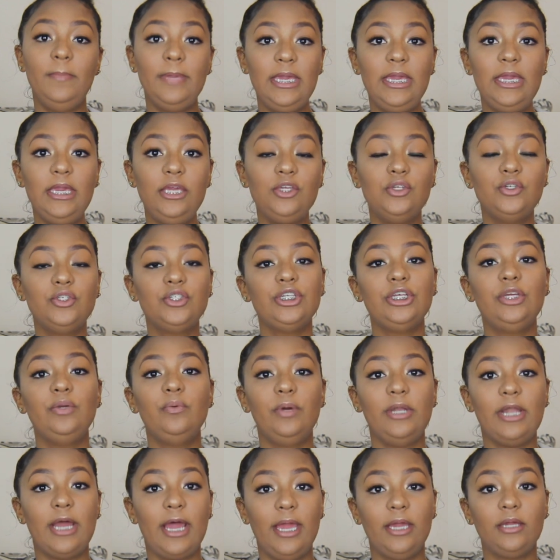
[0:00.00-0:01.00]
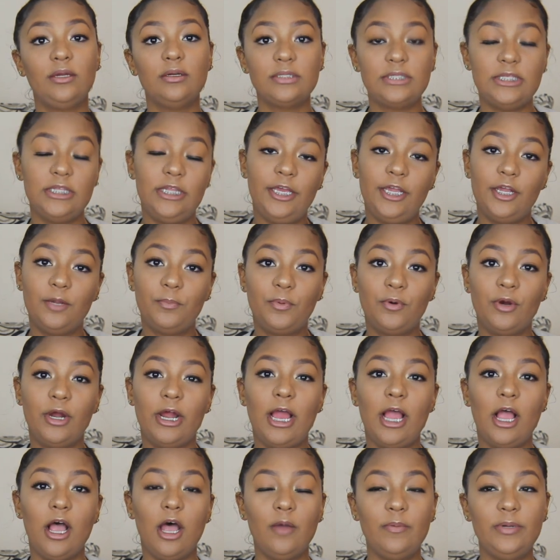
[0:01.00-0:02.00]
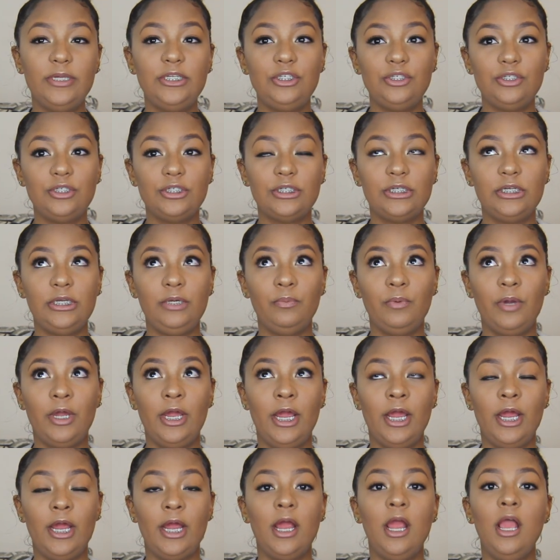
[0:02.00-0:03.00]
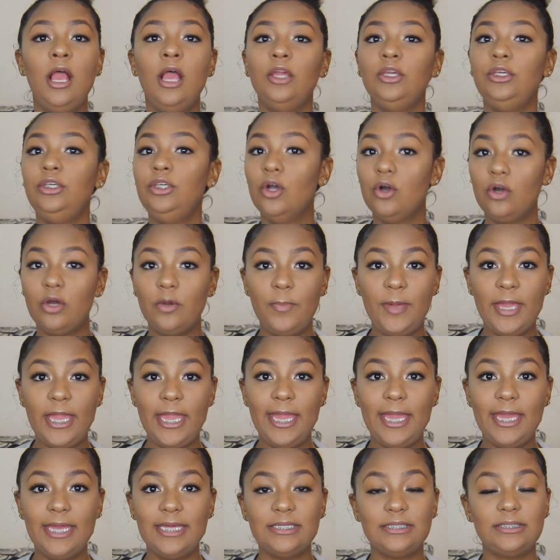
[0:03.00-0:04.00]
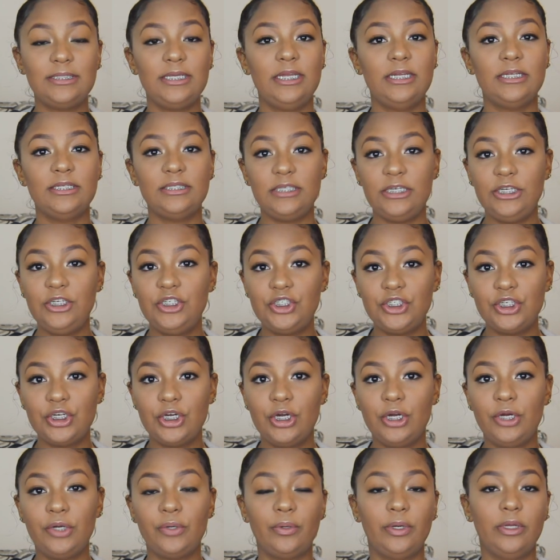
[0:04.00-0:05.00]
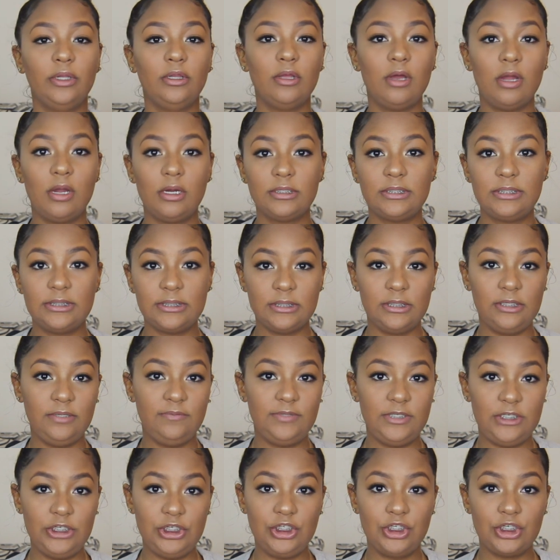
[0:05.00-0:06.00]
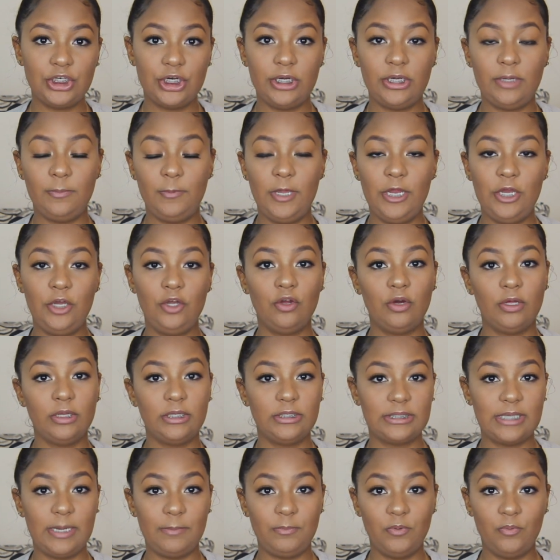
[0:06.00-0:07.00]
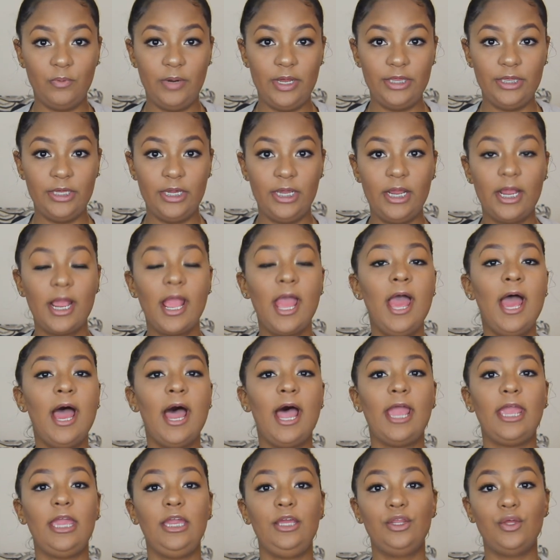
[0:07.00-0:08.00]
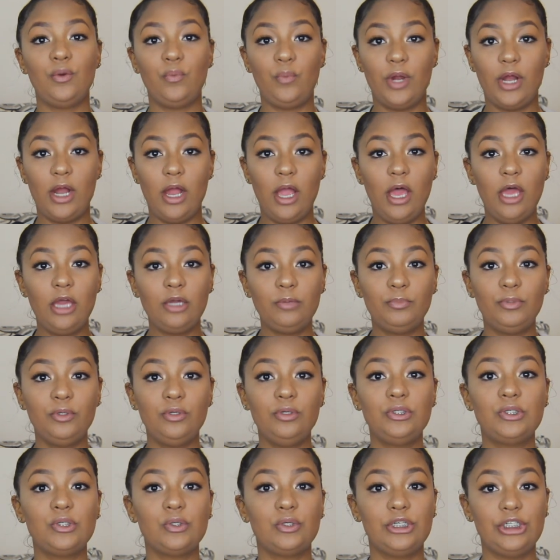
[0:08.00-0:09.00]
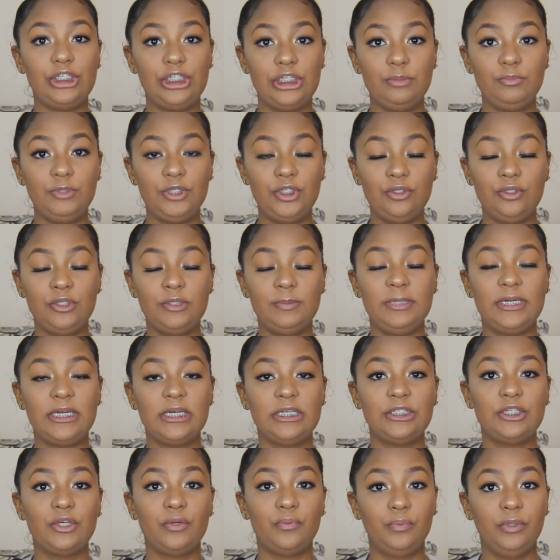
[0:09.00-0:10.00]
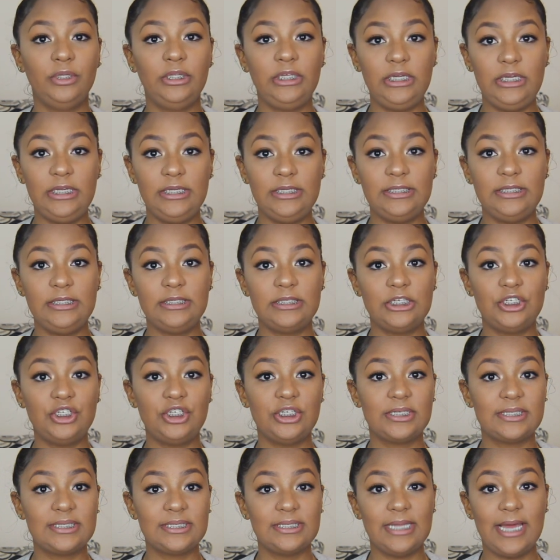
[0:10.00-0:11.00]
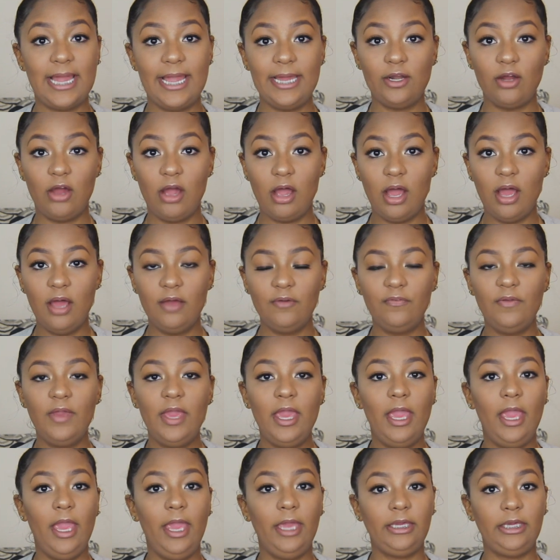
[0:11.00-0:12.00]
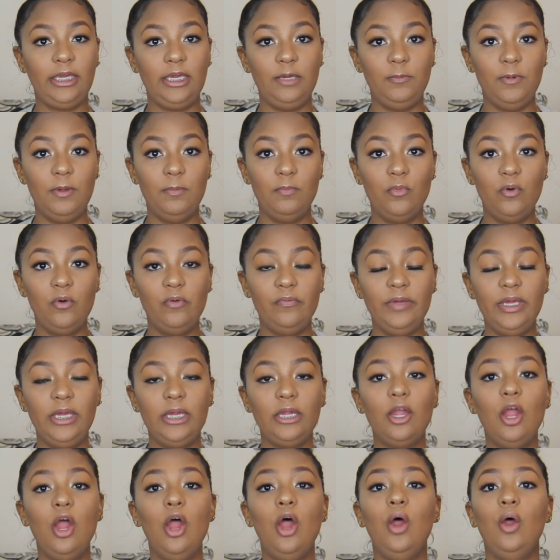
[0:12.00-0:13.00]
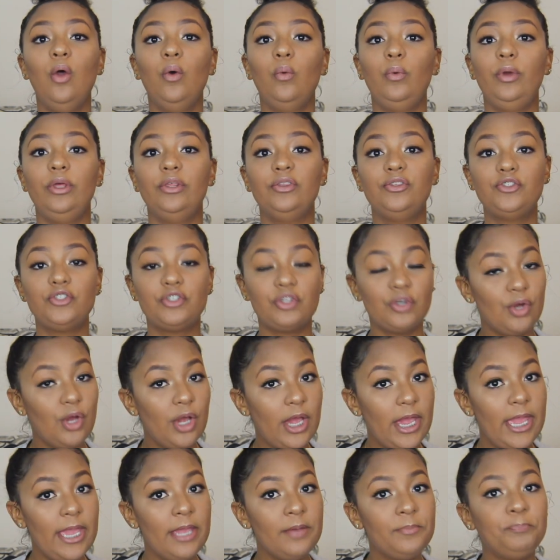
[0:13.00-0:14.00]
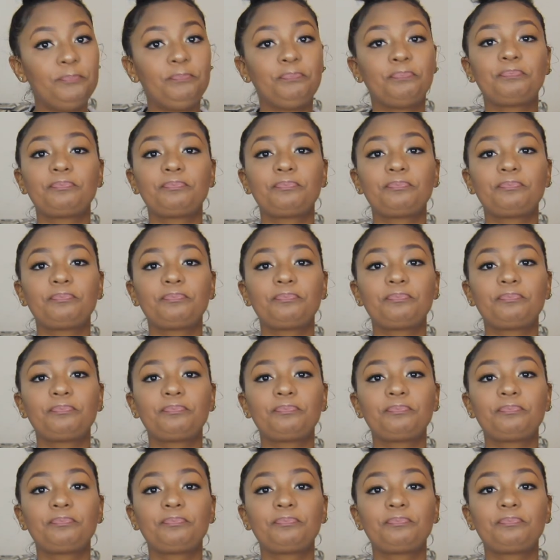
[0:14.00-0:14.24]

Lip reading: me, usually when I go to the airport, I always usually wear yoga pants and a t-shirt or a long sleeve t-shirt depending on the type of weather. I either wear UGG boots or gym shoes because they're really easy to just slide off and keep it moving. With Troy,